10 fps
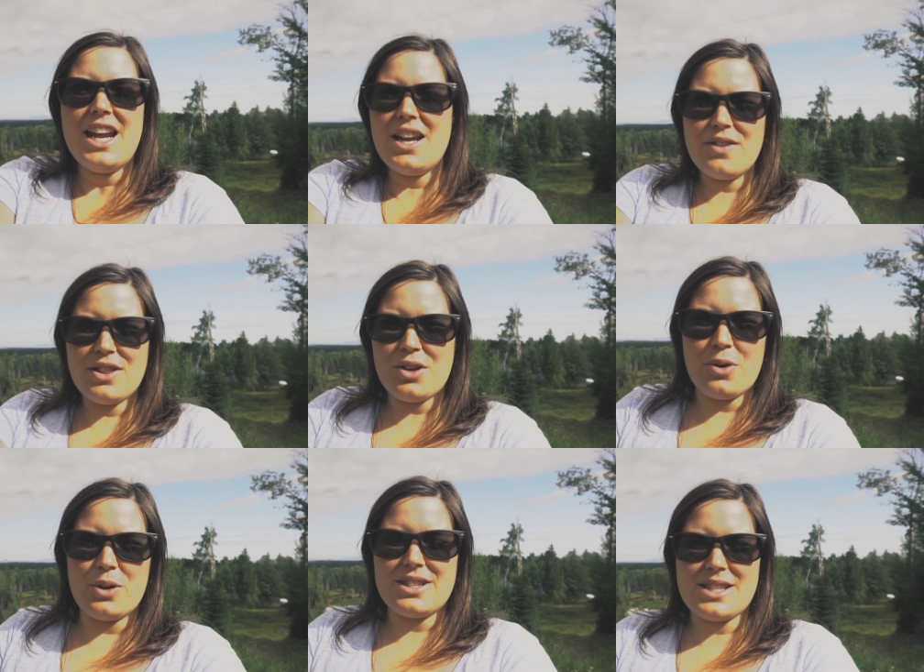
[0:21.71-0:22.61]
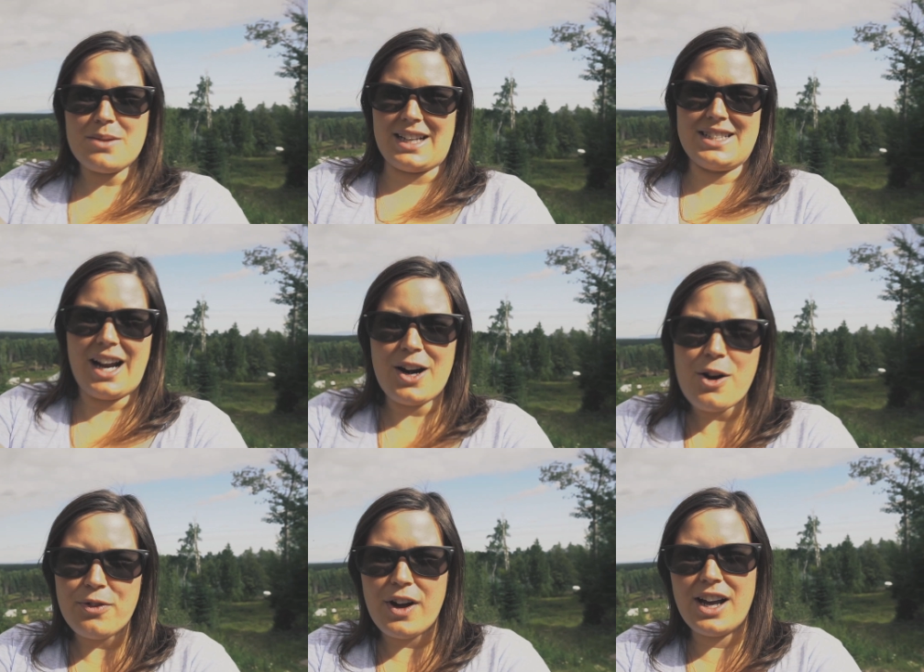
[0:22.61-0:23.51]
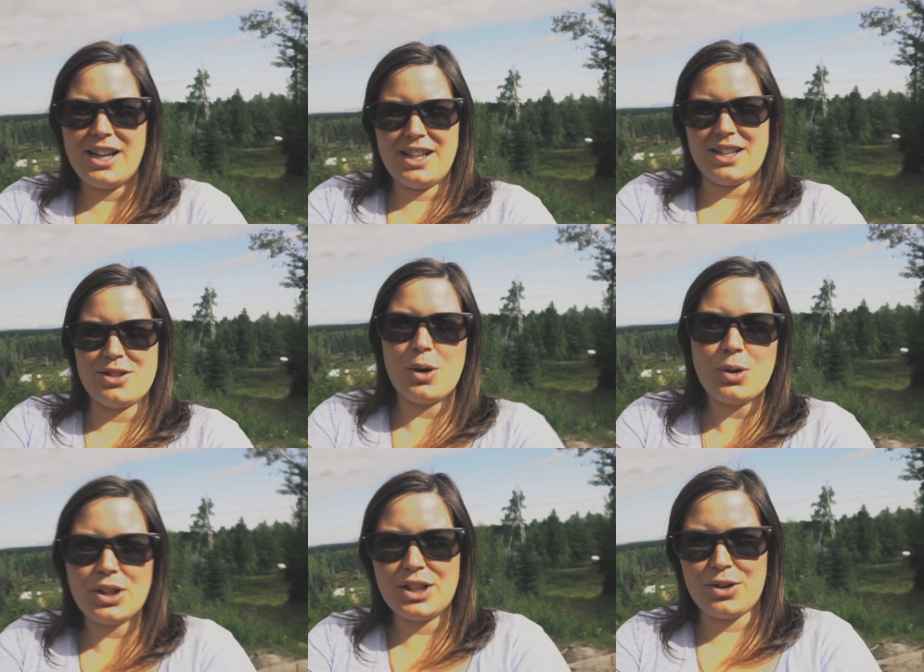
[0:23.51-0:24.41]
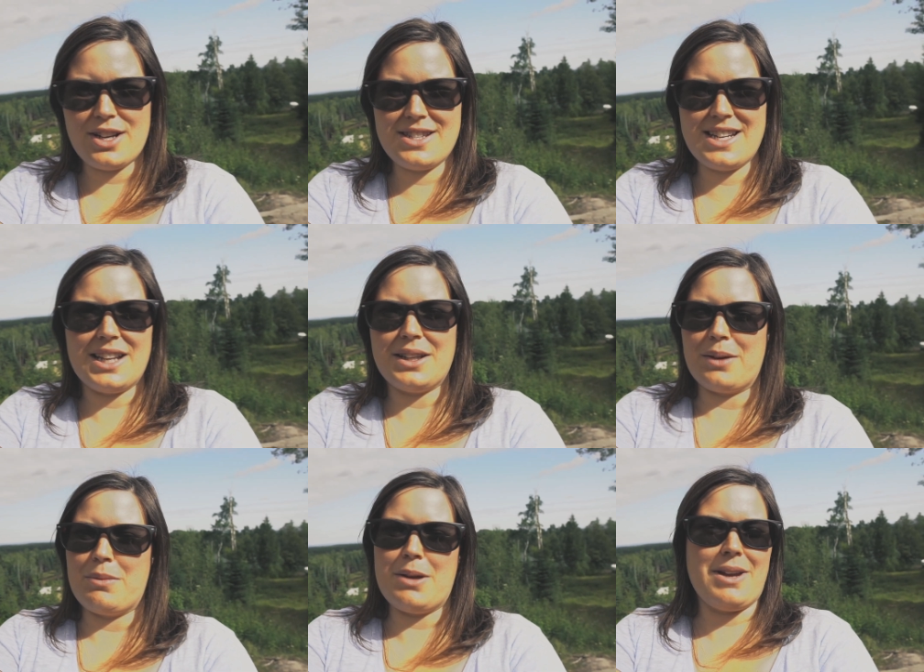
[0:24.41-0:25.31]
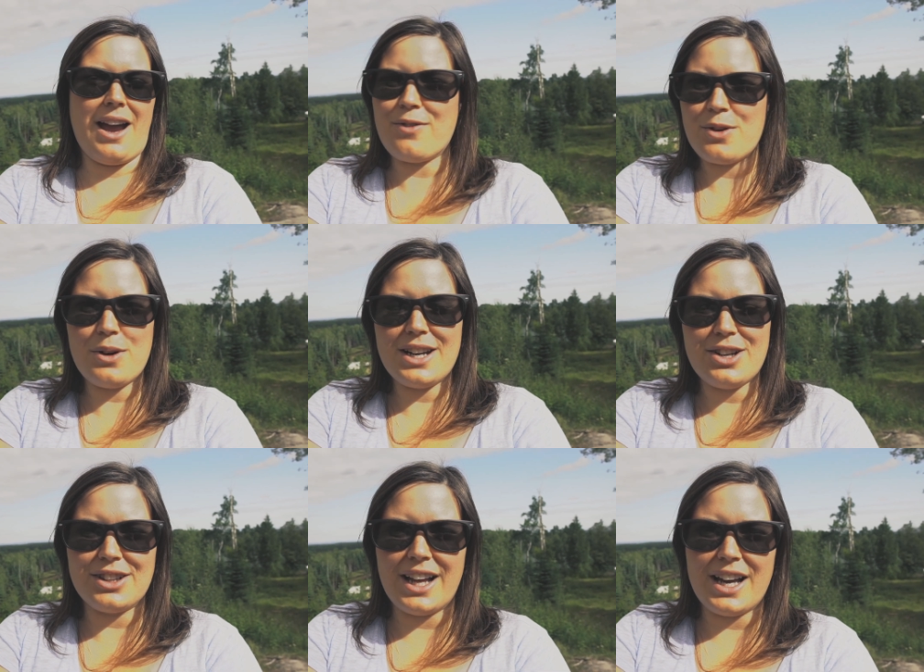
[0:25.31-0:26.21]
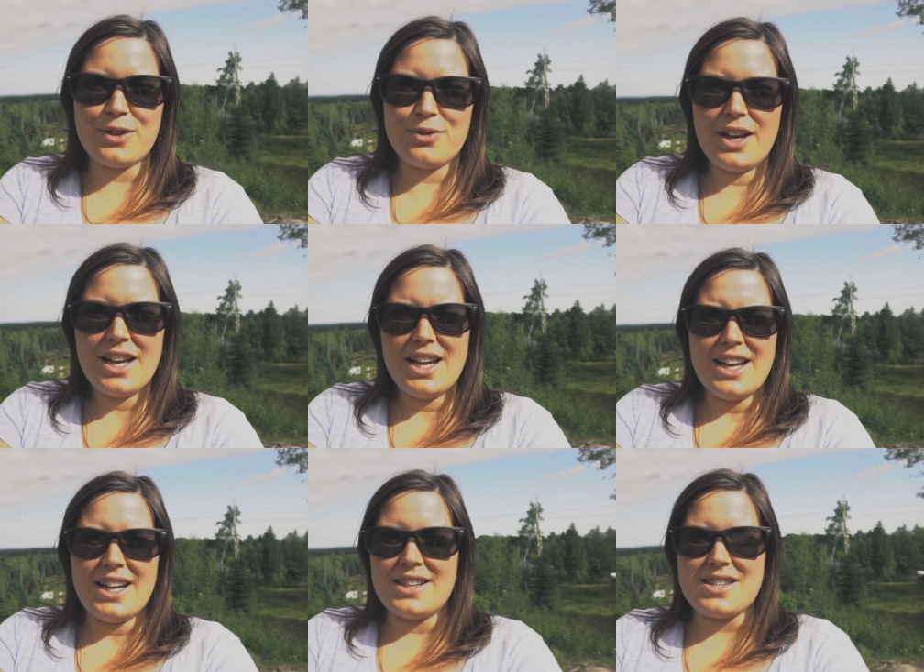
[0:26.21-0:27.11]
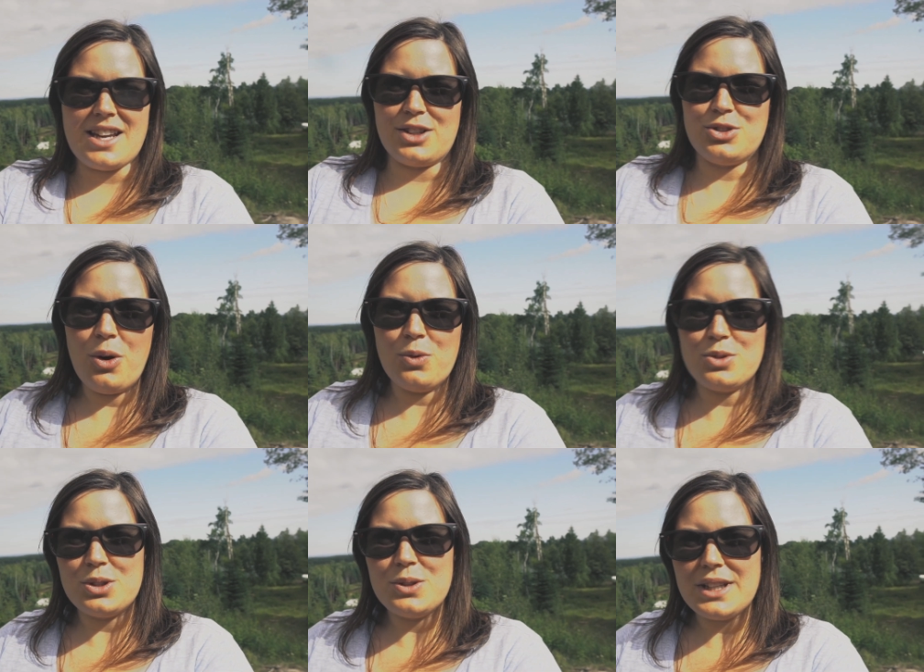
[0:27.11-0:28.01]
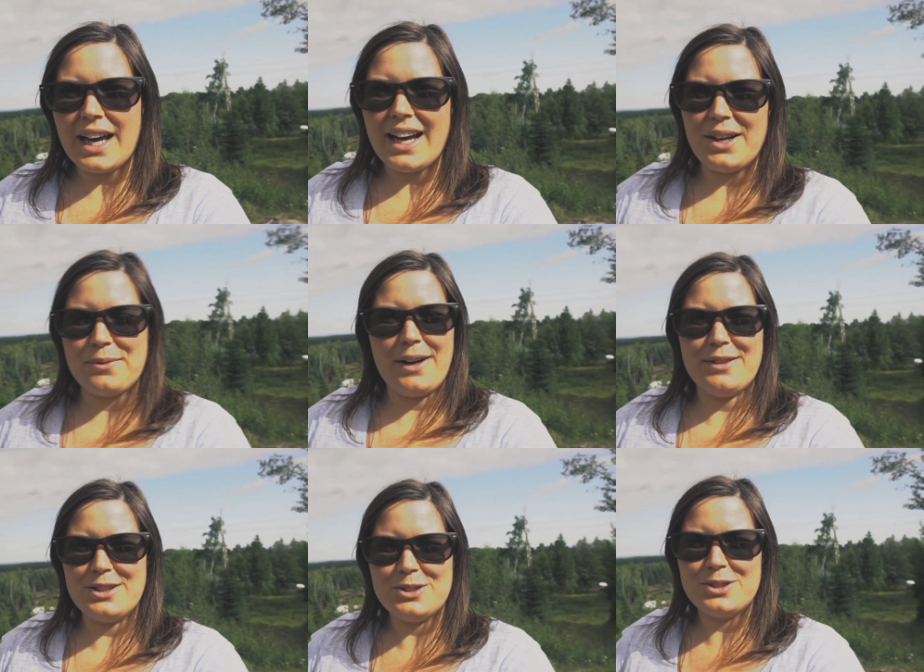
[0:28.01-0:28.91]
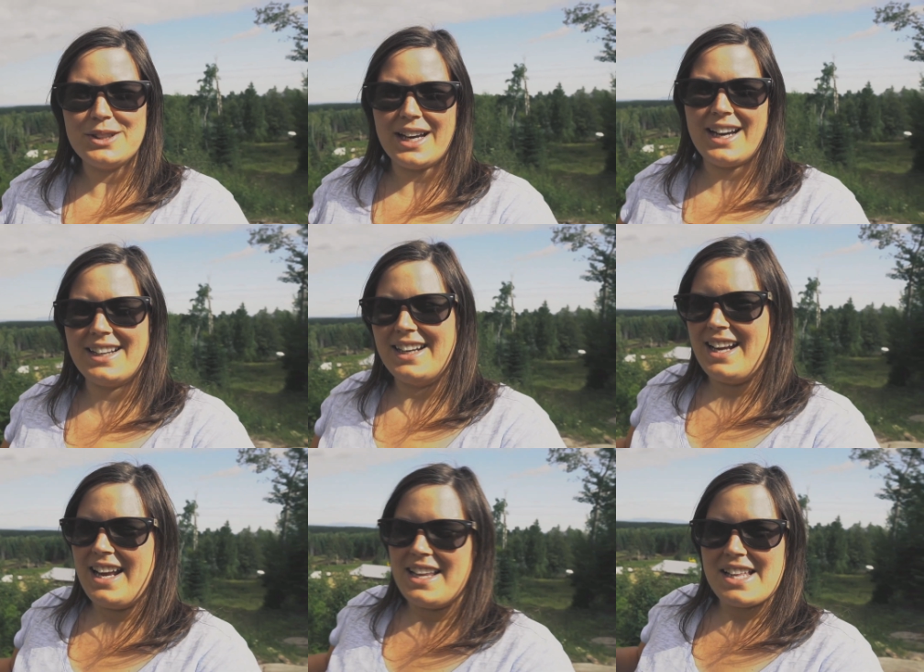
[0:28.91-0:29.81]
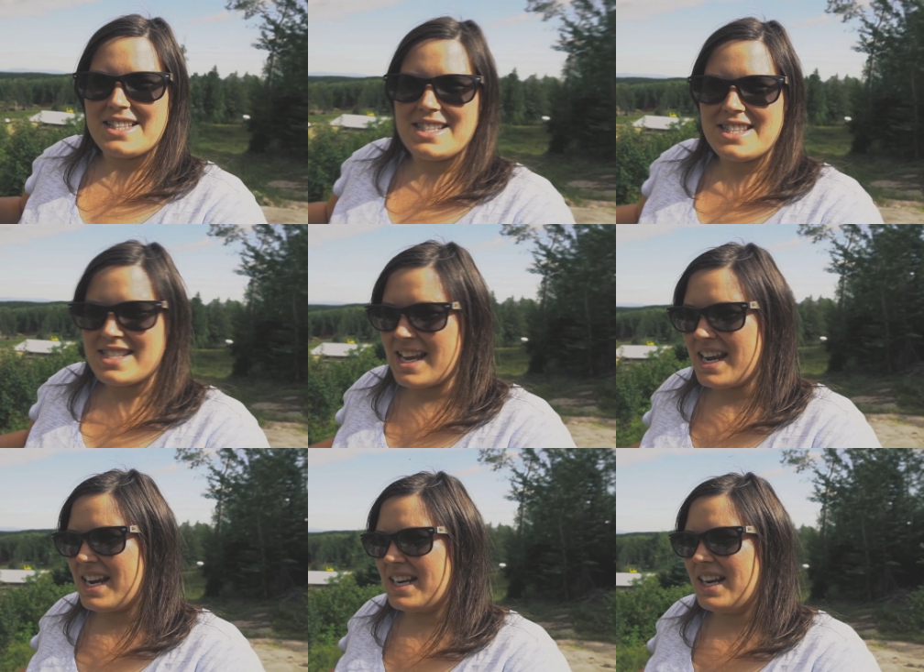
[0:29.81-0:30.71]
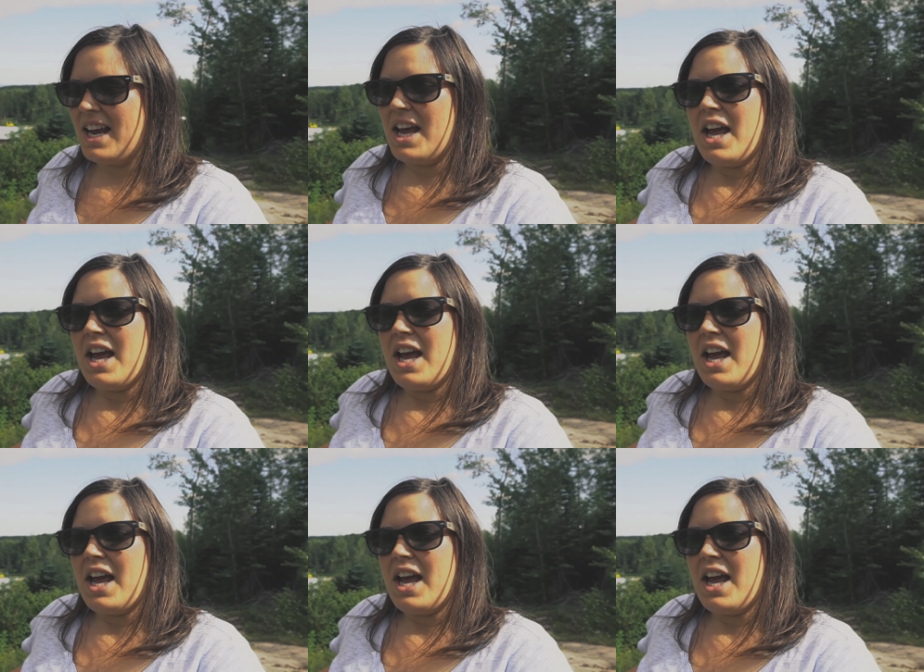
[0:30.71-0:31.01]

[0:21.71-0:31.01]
even though it seems terrifying and totally crazy and like maybe everyone in your life is like don't do that why would you do that that's insane